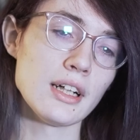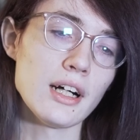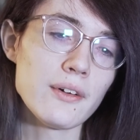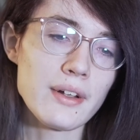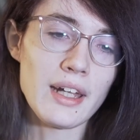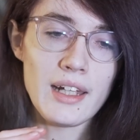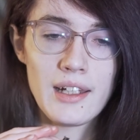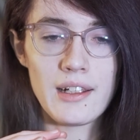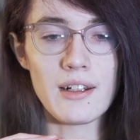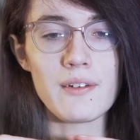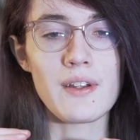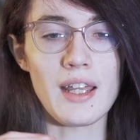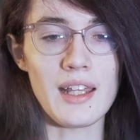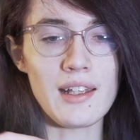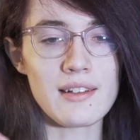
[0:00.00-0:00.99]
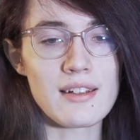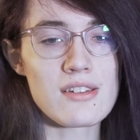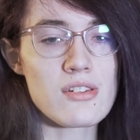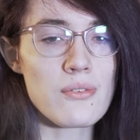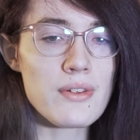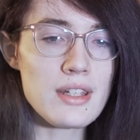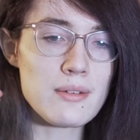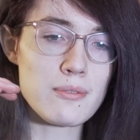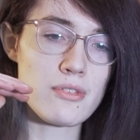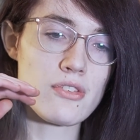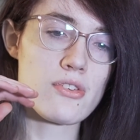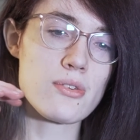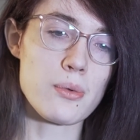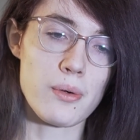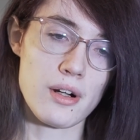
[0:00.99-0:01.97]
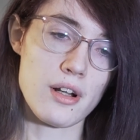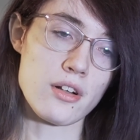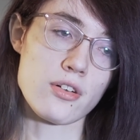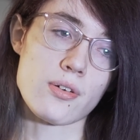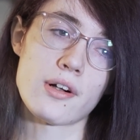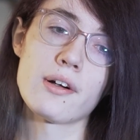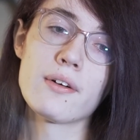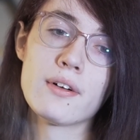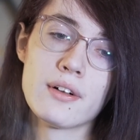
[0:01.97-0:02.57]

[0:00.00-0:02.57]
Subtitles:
Okay, that's only sorta true.